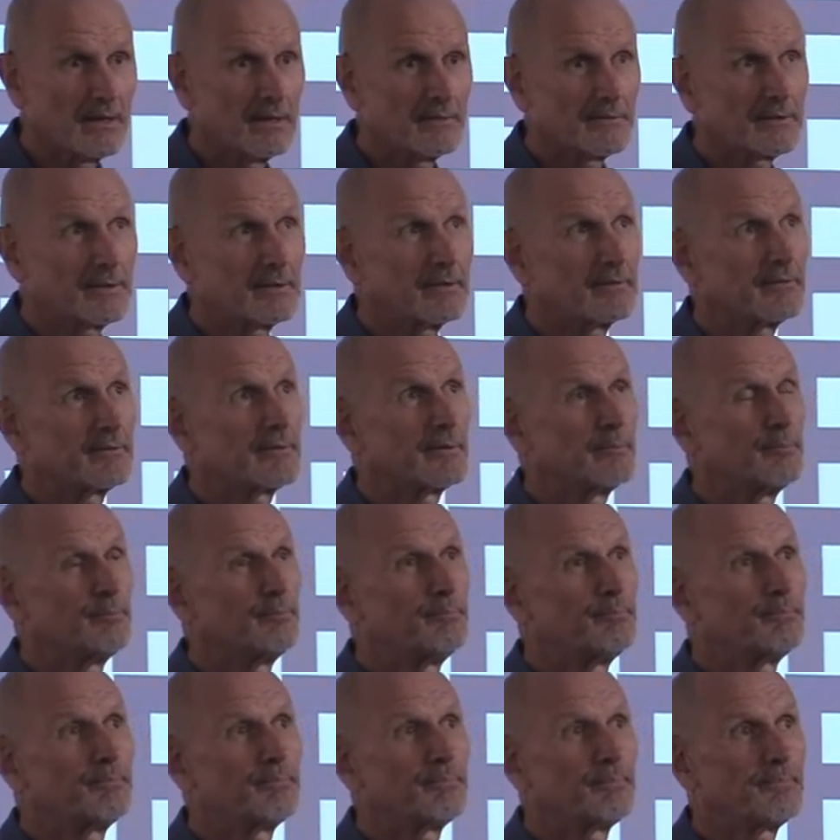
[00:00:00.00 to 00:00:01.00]
The, the,
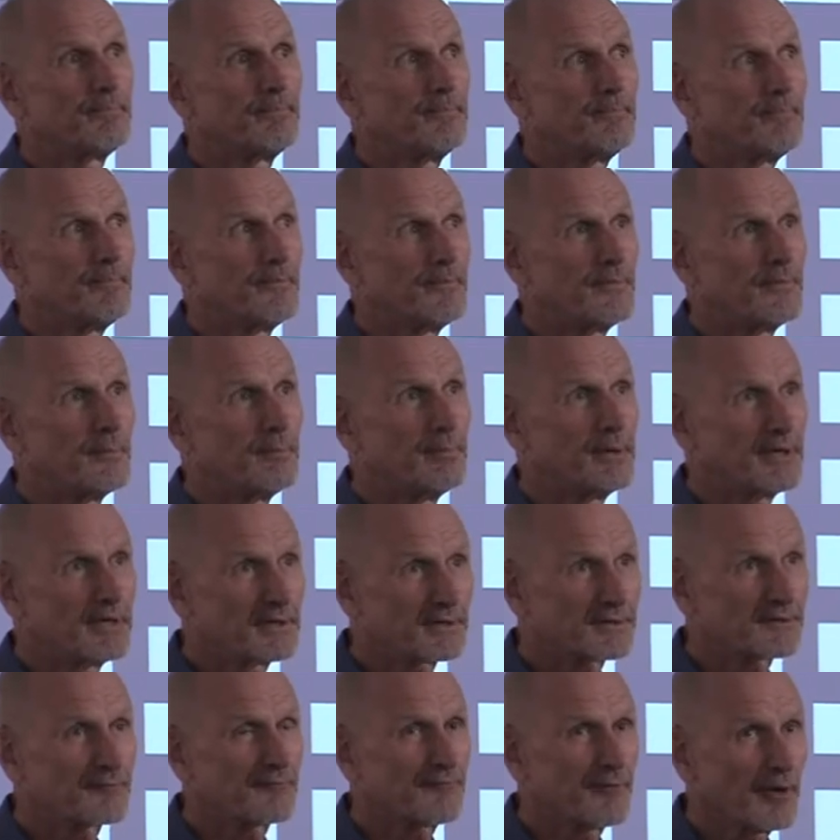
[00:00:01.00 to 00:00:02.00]
the
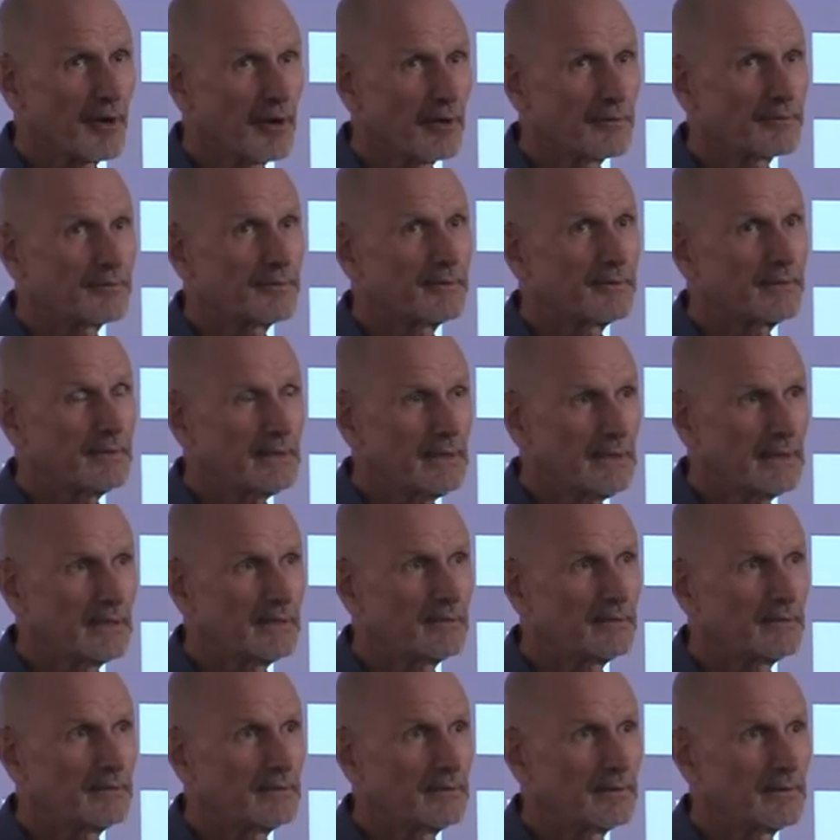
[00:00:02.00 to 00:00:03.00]
biggest float
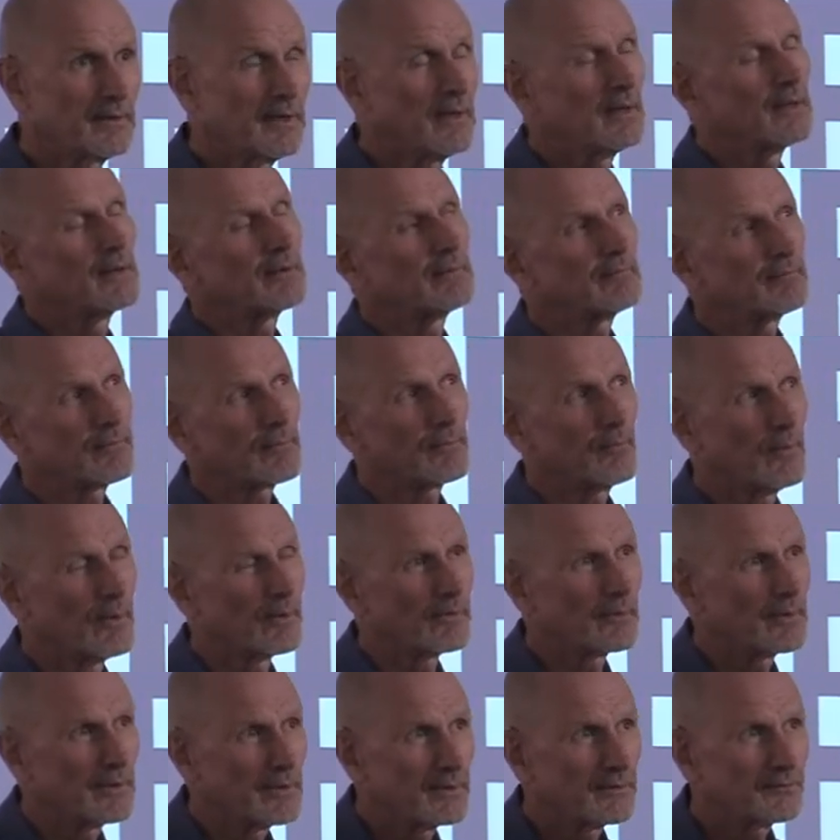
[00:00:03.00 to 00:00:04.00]
in,
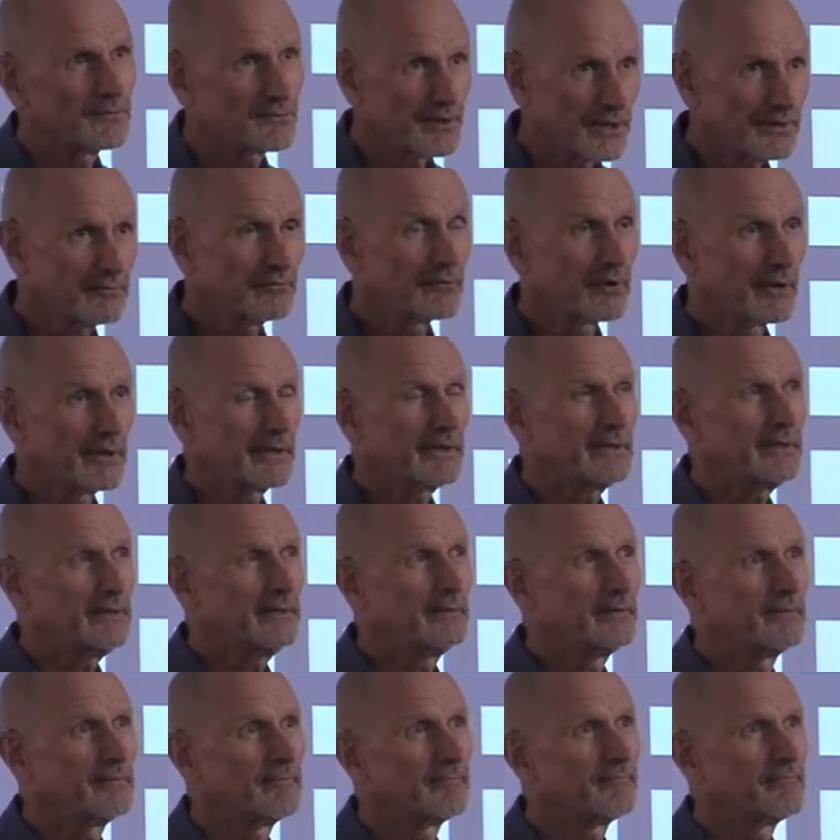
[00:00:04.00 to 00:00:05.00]
well,
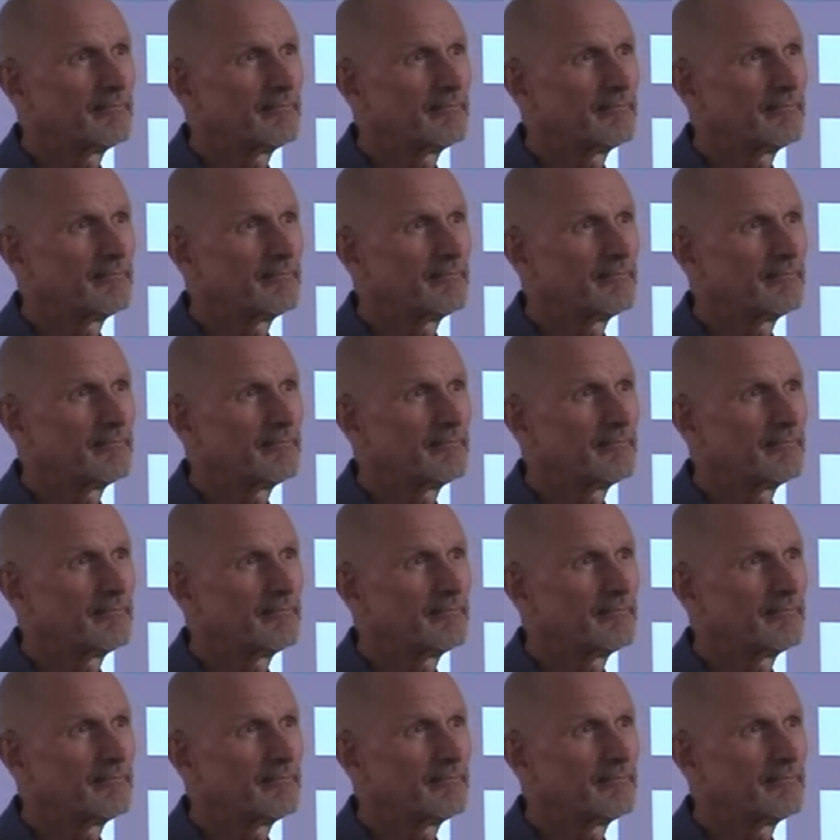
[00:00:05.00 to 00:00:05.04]
generally,